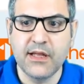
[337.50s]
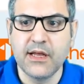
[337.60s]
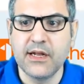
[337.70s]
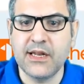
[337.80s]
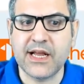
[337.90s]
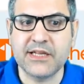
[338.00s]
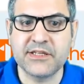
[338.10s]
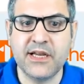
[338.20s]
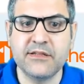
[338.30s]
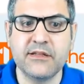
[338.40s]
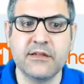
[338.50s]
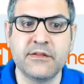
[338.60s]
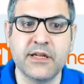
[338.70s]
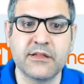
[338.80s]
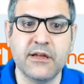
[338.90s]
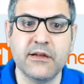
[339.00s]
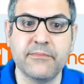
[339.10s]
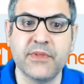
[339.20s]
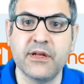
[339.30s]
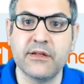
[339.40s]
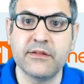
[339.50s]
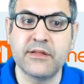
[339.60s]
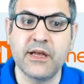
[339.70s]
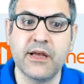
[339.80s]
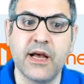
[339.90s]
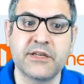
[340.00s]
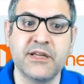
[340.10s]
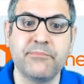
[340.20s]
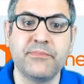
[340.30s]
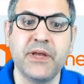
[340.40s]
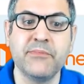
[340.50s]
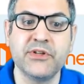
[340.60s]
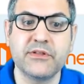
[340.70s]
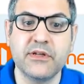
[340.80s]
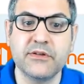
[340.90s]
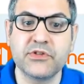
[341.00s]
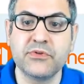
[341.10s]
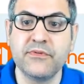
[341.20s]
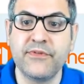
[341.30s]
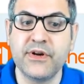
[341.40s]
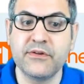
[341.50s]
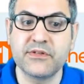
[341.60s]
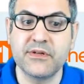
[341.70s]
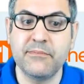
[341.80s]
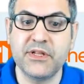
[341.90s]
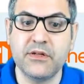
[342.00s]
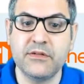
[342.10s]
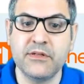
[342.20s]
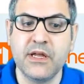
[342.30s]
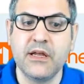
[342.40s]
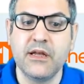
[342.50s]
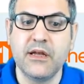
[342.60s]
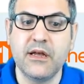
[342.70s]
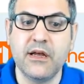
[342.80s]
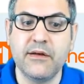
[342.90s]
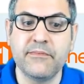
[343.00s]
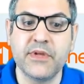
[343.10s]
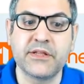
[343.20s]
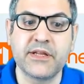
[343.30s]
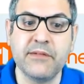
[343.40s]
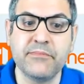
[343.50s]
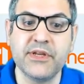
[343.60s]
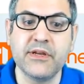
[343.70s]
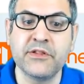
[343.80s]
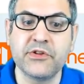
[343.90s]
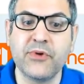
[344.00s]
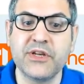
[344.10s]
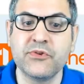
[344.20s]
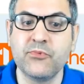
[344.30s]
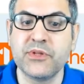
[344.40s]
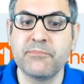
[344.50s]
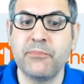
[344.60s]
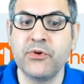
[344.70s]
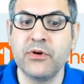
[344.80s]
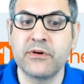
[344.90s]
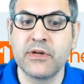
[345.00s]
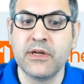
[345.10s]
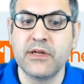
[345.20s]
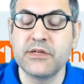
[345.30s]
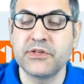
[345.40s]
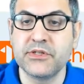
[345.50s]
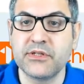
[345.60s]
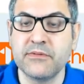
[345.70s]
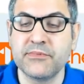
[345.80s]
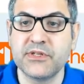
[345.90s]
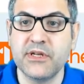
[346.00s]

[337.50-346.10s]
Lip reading: Like I said, that they accept payment through various methods. It can be integration with popular systems